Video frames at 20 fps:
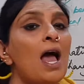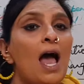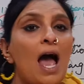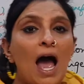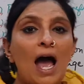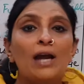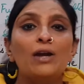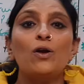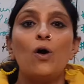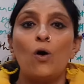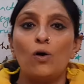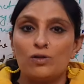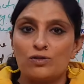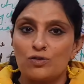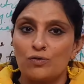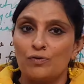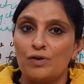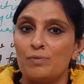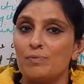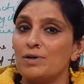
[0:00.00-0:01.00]
And also
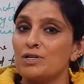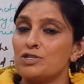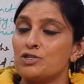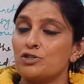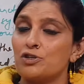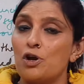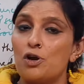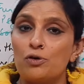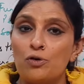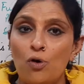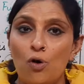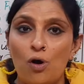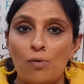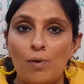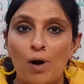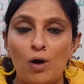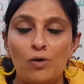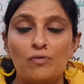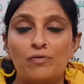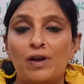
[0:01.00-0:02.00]
we must know about